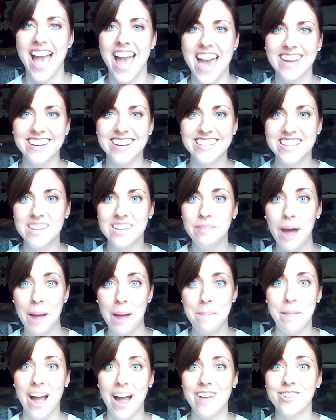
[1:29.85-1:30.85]
Edited
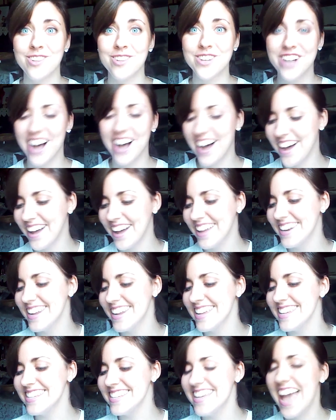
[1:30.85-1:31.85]
by Michael Kahn.
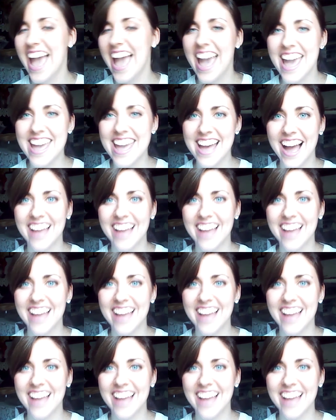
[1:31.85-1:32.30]
Yay!